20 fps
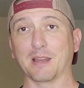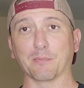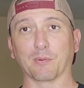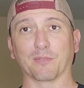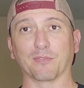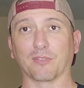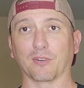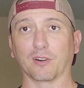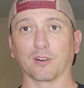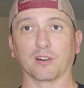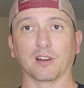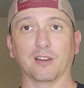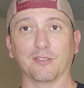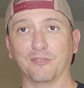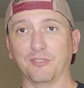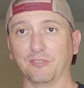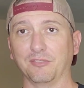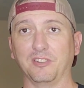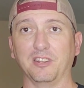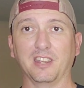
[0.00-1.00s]
prefer a
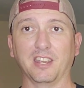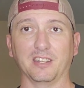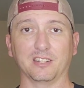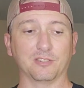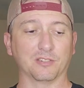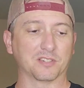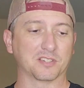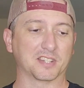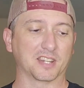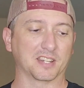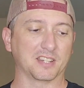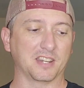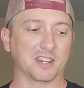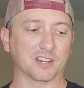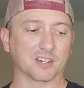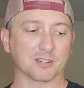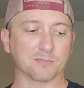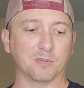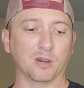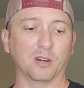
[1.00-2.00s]
58 to a
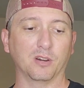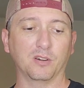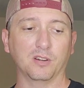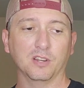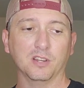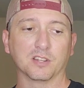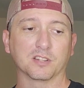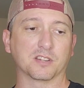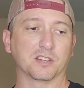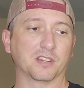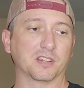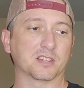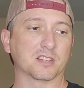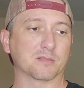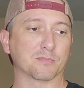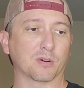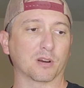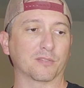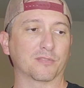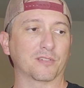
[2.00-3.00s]
60-inch bow. So this
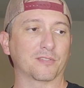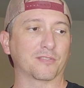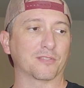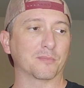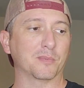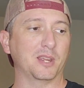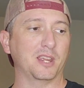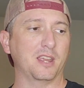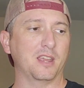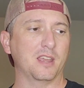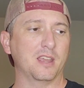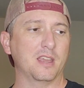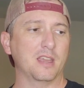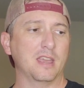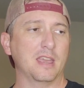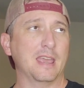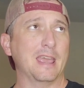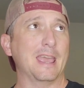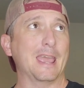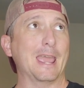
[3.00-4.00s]
is perfect for me.
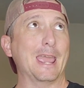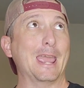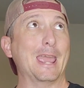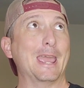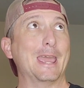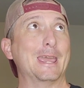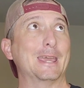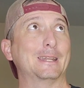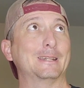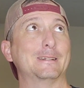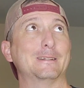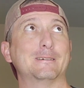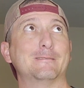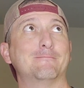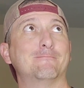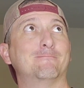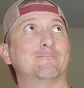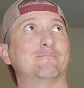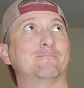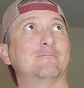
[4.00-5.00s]
And
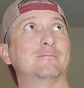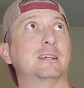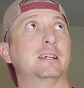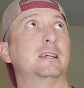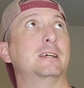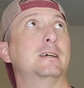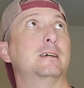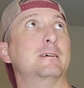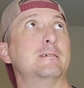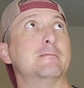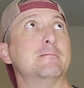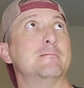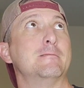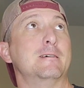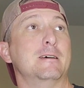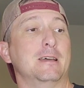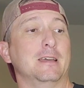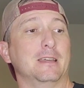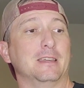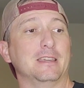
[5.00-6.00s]

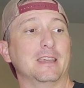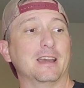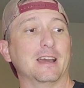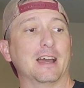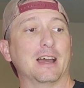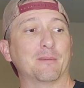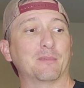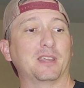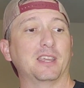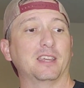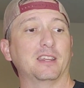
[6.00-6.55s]
yeah,